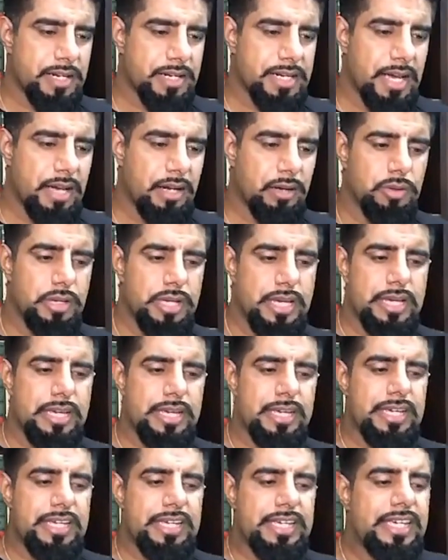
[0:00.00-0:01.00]
Now,
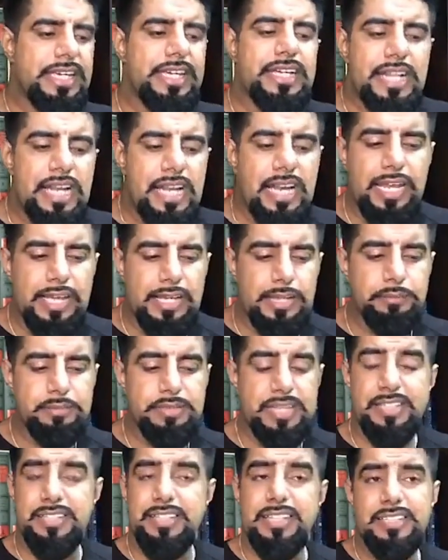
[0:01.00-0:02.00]
he
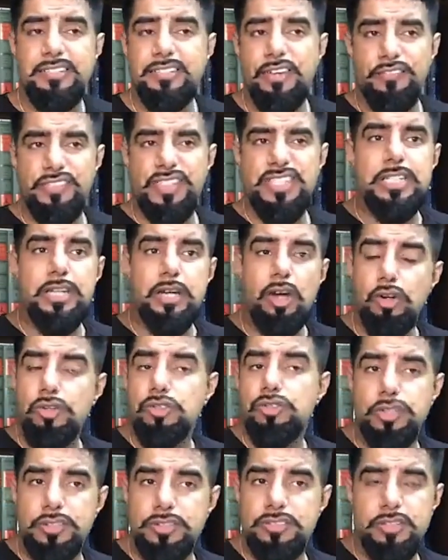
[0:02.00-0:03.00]
claims, and he's obviously
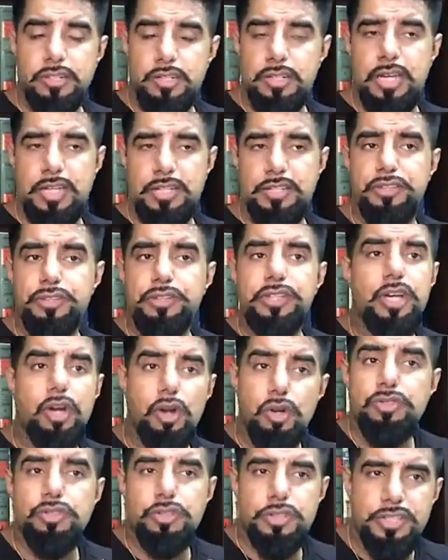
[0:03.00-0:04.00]
hundreds, like
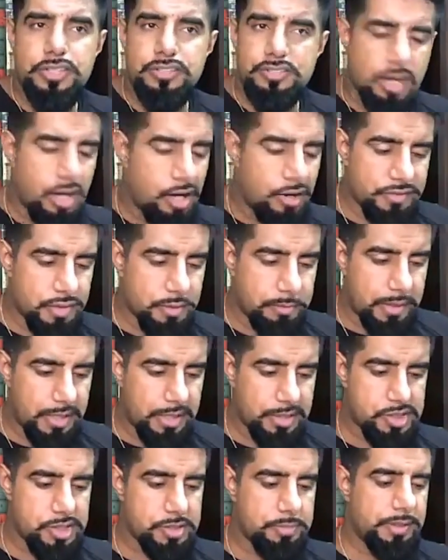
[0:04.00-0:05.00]
300 years after
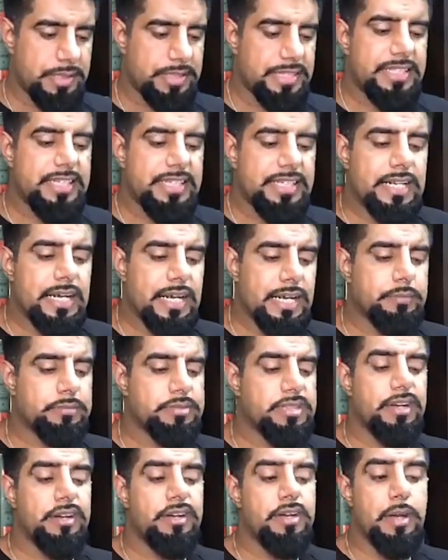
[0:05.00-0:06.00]
Baji, but he
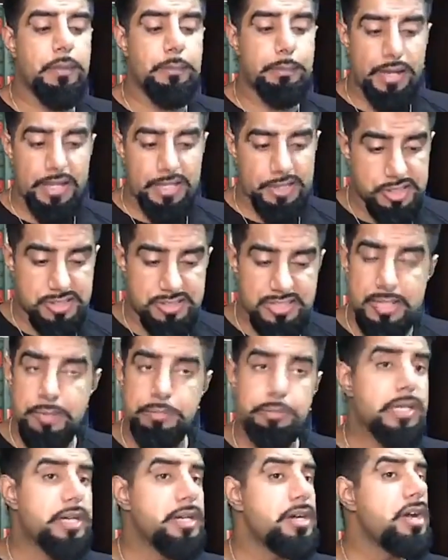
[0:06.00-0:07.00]
claims that Baji said
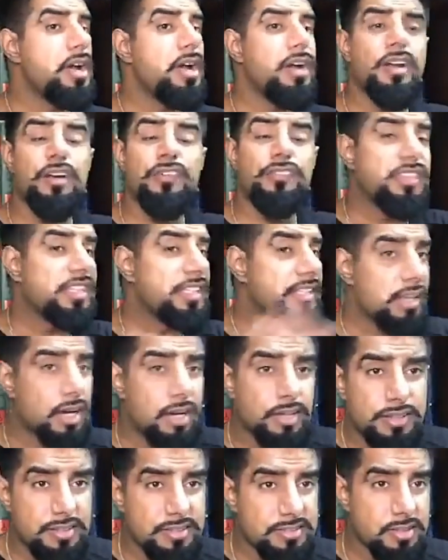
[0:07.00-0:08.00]
it. But none of the
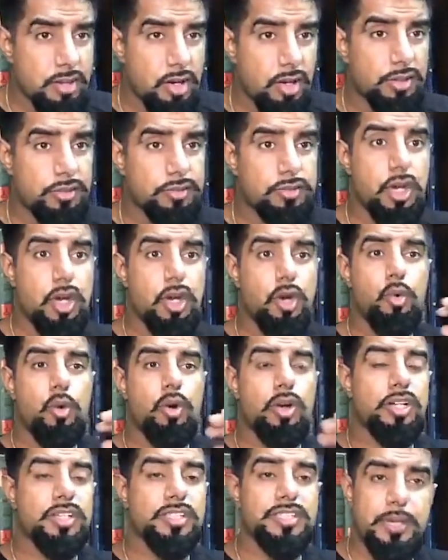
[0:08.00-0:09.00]
other scholars who
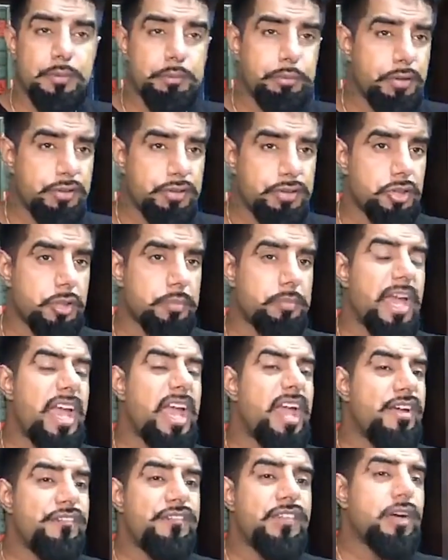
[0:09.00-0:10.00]
are contemporary to him
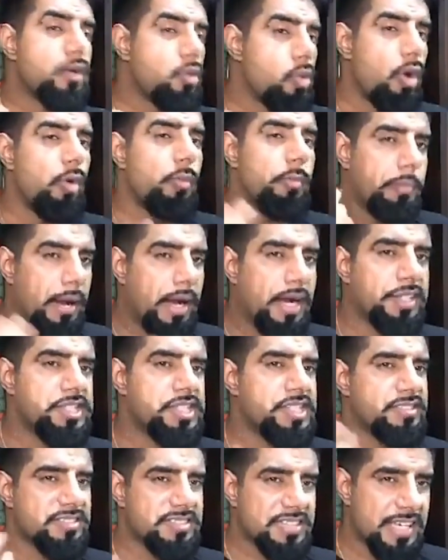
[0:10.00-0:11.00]
ever quote
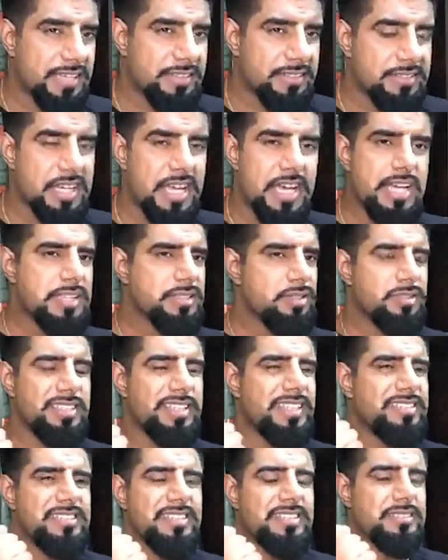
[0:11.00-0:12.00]
Baji as saying this. So
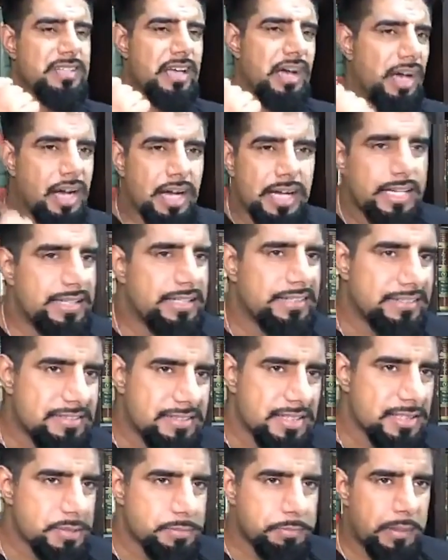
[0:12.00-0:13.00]
this is highly
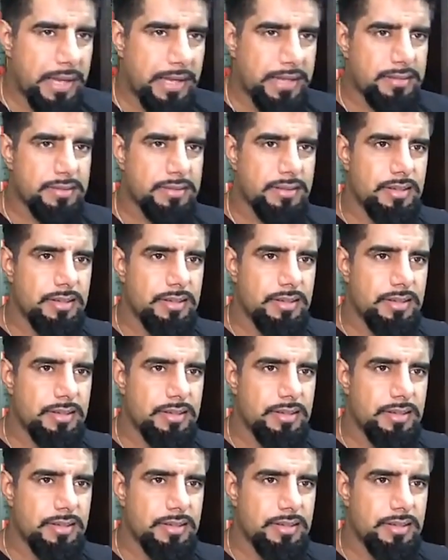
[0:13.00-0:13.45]
suspect.